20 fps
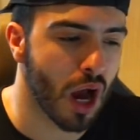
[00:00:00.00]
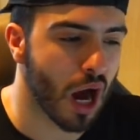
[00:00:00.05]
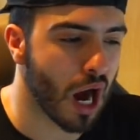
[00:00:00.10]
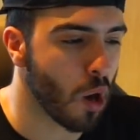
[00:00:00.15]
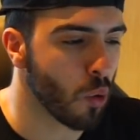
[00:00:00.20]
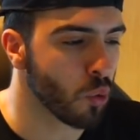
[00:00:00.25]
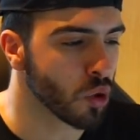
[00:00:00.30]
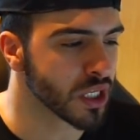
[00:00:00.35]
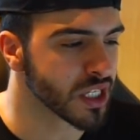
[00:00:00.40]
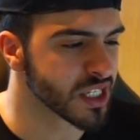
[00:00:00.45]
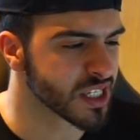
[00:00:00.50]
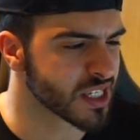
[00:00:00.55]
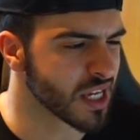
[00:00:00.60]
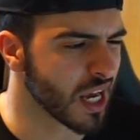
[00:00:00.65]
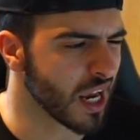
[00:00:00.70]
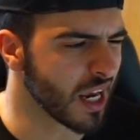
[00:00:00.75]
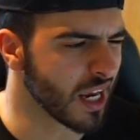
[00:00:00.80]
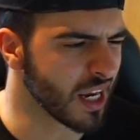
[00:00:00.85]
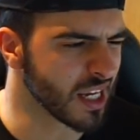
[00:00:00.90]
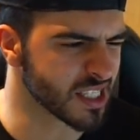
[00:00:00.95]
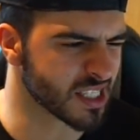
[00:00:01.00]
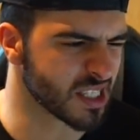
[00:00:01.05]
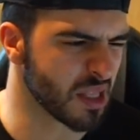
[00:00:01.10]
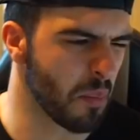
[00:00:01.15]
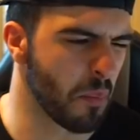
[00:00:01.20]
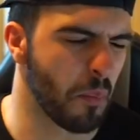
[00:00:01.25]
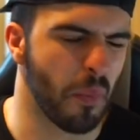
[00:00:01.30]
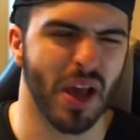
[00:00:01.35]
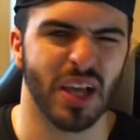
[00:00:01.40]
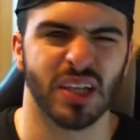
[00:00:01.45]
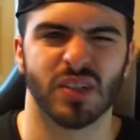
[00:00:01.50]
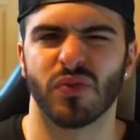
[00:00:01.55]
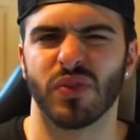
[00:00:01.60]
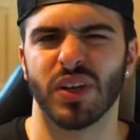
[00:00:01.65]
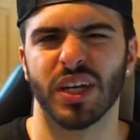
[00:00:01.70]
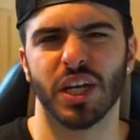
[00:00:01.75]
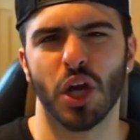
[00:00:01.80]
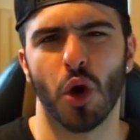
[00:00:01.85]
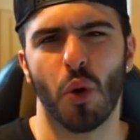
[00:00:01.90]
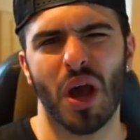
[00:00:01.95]
I wouldn't say it's the best
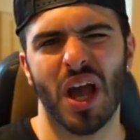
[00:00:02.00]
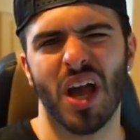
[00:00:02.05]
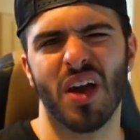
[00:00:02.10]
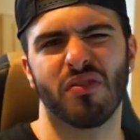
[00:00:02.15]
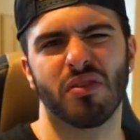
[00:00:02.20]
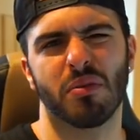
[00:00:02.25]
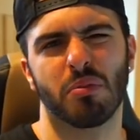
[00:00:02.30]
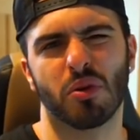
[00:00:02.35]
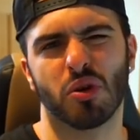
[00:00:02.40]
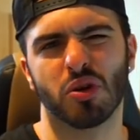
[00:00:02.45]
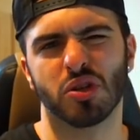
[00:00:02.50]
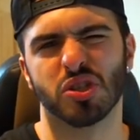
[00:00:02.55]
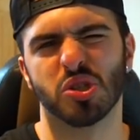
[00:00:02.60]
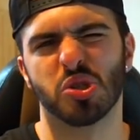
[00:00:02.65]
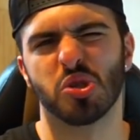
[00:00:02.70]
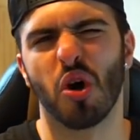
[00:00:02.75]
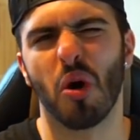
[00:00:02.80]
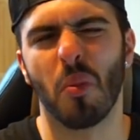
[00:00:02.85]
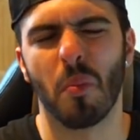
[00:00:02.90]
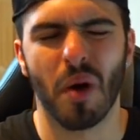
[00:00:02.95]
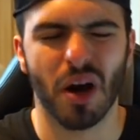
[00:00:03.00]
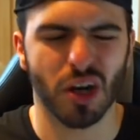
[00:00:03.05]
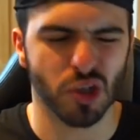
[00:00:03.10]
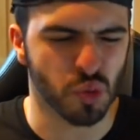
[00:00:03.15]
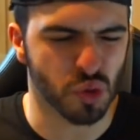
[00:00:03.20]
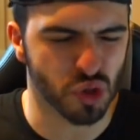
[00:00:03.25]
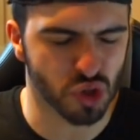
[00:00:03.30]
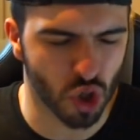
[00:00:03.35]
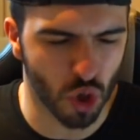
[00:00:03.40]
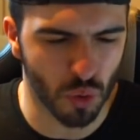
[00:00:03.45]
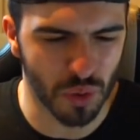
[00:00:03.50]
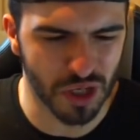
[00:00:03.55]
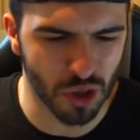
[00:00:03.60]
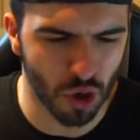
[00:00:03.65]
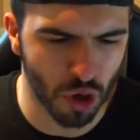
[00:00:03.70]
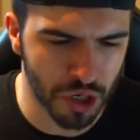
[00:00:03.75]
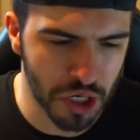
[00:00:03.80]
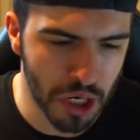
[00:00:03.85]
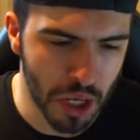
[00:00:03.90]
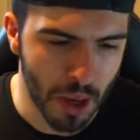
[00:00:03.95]
video ever, because not much was going
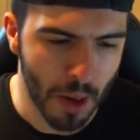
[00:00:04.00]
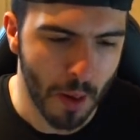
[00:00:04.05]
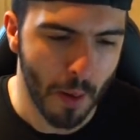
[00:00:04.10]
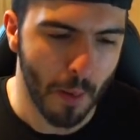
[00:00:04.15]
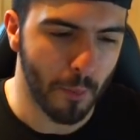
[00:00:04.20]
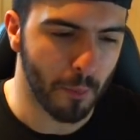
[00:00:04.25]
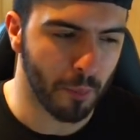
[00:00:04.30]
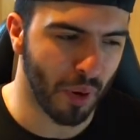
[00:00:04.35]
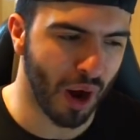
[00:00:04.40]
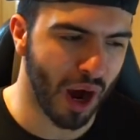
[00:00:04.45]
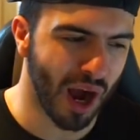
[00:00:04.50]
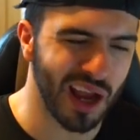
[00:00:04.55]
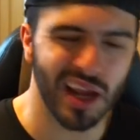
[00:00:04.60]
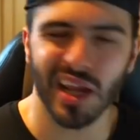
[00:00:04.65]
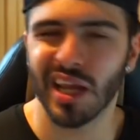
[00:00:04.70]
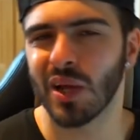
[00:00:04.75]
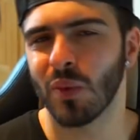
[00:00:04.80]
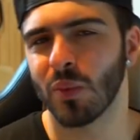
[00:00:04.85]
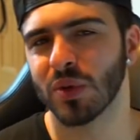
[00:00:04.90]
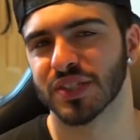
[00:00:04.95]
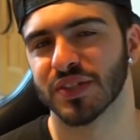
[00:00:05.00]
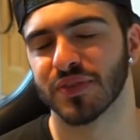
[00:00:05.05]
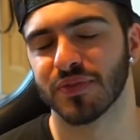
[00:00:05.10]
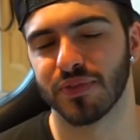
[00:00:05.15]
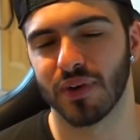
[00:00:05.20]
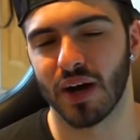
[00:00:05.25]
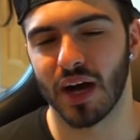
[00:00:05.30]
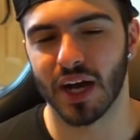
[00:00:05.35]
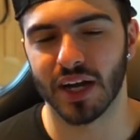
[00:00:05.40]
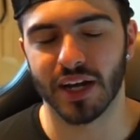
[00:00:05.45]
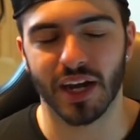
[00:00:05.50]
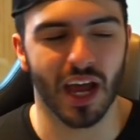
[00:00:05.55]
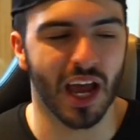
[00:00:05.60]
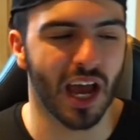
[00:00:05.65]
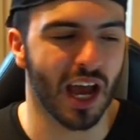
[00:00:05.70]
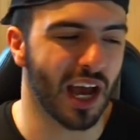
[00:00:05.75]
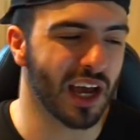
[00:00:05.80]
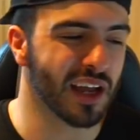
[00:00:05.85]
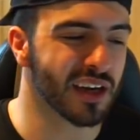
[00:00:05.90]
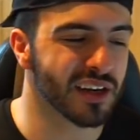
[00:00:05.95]
on, but it was fun,
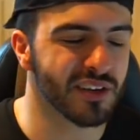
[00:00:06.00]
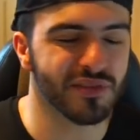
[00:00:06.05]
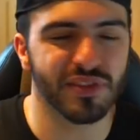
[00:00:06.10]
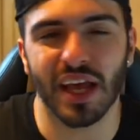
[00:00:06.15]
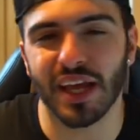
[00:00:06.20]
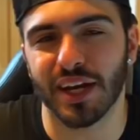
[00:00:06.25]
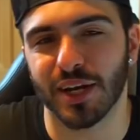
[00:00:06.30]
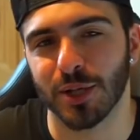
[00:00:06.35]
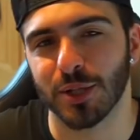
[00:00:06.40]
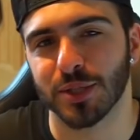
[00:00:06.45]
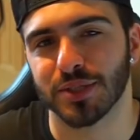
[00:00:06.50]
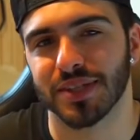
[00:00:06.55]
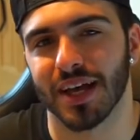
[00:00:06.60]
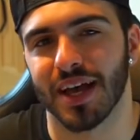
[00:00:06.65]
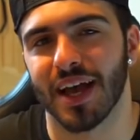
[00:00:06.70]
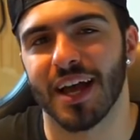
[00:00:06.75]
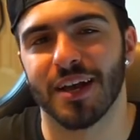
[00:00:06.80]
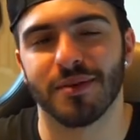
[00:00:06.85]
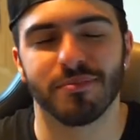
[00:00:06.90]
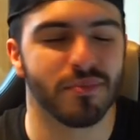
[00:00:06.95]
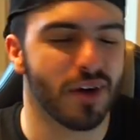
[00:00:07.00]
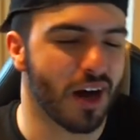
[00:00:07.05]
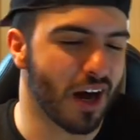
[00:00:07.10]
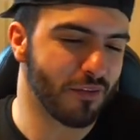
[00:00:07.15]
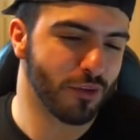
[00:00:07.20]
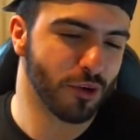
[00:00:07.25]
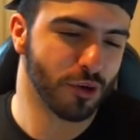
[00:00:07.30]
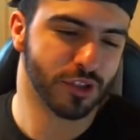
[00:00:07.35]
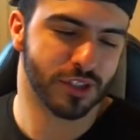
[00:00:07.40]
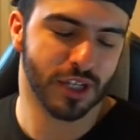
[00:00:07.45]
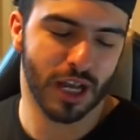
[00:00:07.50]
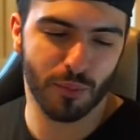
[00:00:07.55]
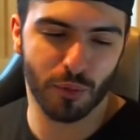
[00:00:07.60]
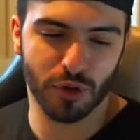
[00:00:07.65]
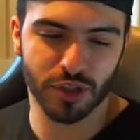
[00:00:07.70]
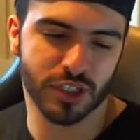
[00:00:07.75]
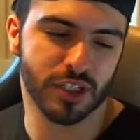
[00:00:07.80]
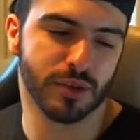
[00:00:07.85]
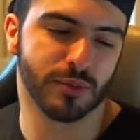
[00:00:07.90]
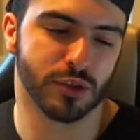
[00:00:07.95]
and if they had a good time, I had a good time
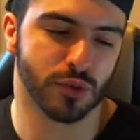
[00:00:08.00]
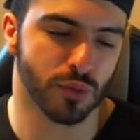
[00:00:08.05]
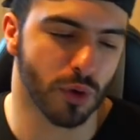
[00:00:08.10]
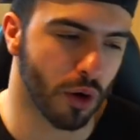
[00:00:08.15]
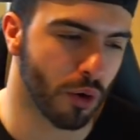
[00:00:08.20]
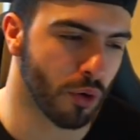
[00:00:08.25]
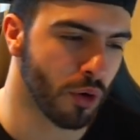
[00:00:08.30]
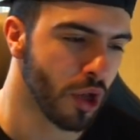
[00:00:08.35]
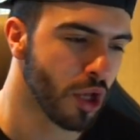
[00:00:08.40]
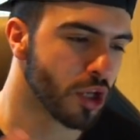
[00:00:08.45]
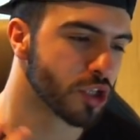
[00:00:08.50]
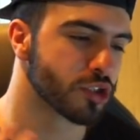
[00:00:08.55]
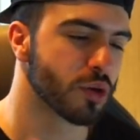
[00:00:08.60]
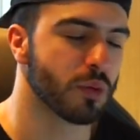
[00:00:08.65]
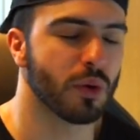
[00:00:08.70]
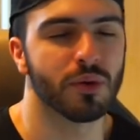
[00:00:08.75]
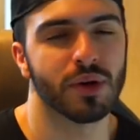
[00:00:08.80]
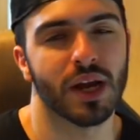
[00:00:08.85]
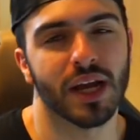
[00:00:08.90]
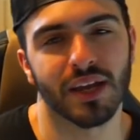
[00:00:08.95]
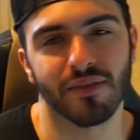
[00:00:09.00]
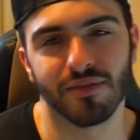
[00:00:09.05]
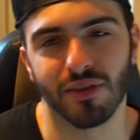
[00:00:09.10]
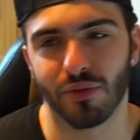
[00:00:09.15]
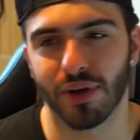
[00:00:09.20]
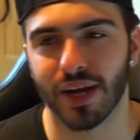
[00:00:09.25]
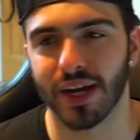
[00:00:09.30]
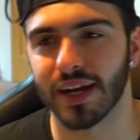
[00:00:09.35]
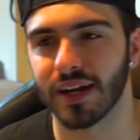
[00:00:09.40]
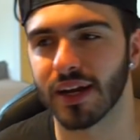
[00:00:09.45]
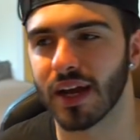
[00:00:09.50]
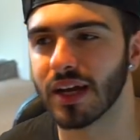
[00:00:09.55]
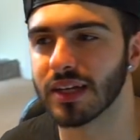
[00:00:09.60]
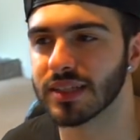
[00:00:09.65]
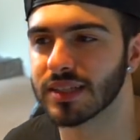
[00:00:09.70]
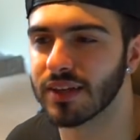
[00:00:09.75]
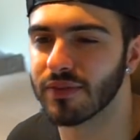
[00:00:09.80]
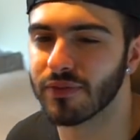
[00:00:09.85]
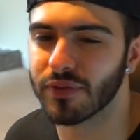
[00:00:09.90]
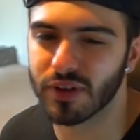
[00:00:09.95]
watching them as well. So what would I give a rating out
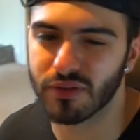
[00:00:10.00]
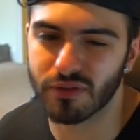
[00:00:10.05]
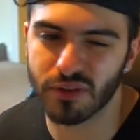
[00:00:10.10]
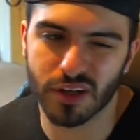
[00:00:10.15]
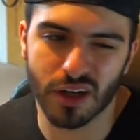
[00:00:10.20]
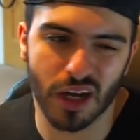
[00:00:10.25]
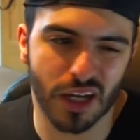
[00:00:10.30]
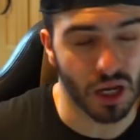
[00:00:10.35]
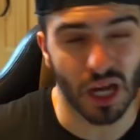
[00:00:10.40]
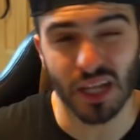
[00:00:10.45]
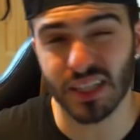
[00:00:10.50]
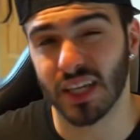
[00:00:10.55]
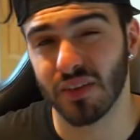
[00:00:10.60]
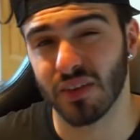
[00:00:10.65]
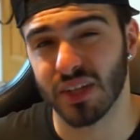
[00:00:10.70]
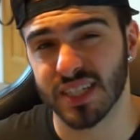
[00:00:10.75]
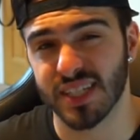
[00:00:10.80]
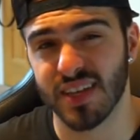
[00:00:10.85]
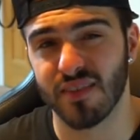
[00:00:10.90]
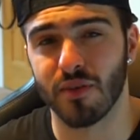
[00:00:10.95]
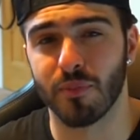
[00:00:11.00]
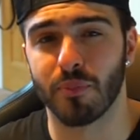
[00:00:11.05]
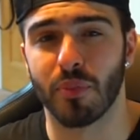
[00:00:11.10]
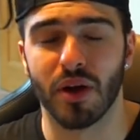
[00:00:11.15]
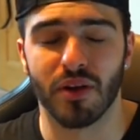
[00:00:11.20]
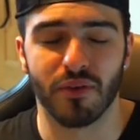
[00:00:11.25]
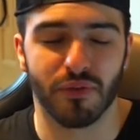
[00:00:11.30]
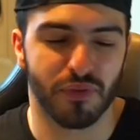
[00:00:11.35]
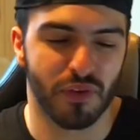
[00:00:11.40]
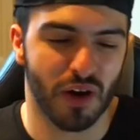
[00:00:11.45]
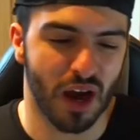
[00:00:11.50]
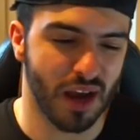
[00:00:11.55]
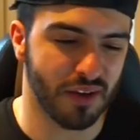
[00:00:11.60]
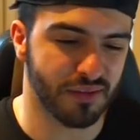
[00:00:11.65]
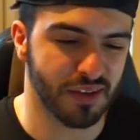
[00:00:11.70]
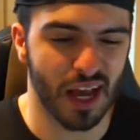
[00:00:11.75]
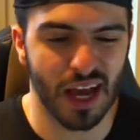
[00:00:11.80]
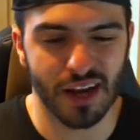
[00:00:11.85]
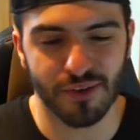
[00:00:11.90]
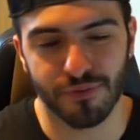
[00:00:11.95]
of 10 for the video? I'd give it a
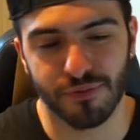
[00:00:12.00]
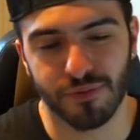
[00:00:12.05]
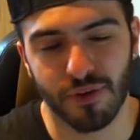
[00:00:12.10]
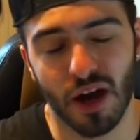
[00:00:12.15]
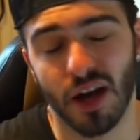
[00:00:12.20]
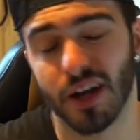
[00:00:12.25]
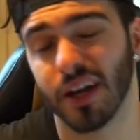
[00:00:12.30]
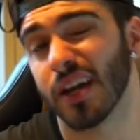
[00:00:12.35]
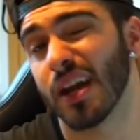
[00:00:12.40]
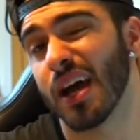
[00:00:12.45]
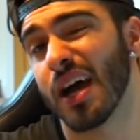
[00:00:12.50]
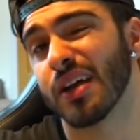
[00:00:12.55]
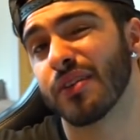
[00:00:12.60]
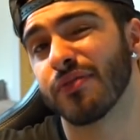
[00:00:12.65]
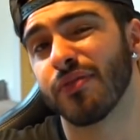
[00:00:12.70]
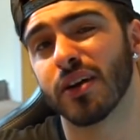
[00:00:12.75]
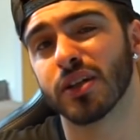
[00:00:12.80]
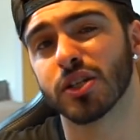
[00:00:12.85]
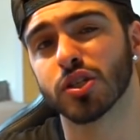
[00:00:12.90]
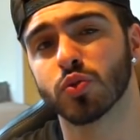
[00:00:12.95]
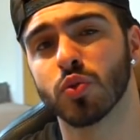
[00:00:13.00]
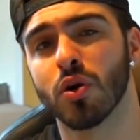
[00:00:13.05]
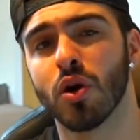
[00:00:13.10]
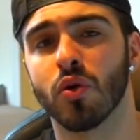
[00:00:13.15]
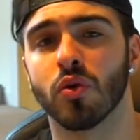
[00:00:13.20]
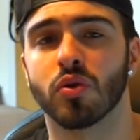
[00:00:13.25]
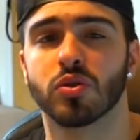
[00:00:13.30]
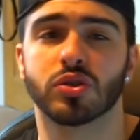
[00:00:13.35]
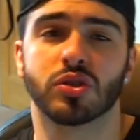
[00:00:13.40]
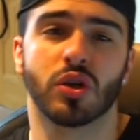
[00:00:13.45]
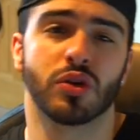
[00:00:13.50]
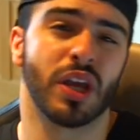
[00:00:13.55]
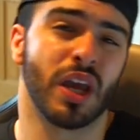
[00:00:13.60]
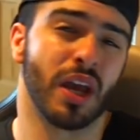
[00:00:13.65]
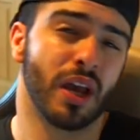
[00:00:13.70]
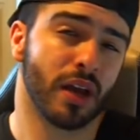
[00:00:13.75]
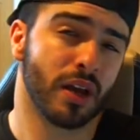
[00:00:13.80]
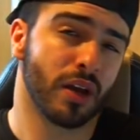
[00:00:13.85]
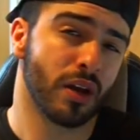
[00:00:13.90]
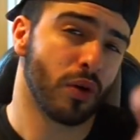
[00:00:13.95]
7.5. They had fun, and I had fun as well, so
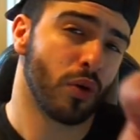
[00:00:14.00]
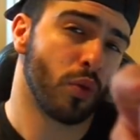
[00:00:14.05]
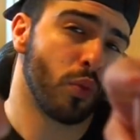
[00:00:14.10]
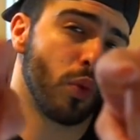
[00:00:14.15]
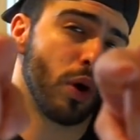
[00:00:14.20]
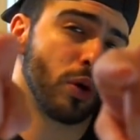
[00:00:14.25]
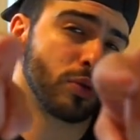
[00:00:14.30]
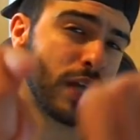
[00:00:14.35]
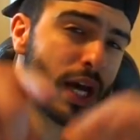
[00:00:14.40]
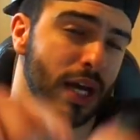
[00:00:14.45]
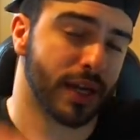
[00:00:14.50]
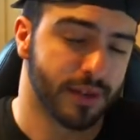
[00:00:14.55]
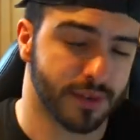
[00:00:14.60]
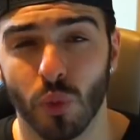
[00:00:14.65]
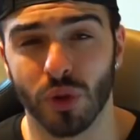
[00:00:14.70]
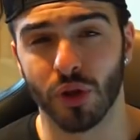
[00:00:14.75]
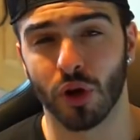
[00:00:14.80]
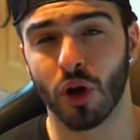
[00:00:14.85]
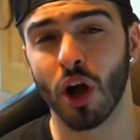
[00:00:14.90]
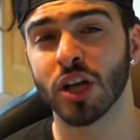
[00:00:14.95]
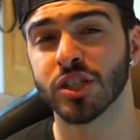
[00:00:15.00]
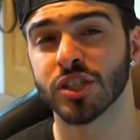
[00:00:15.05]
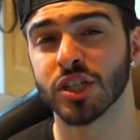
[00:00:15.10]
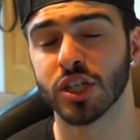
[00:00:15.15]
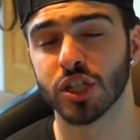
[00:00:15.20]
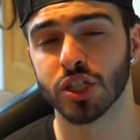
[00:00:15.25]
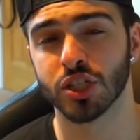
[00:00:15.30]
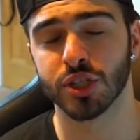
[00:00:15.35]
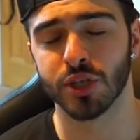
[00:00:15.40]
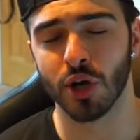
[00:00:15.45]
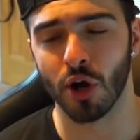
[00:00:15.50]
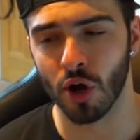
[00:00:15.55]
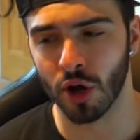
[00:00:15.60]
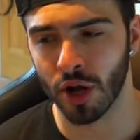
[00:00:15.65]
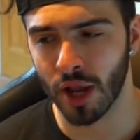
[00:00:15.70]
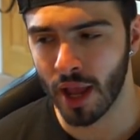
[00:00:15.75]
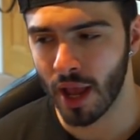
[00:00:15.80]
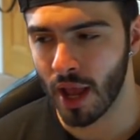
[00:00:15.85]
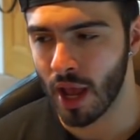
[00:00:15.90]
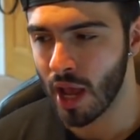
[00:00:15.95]
yeah, well done. With regards to the
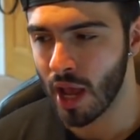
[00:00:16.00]
song,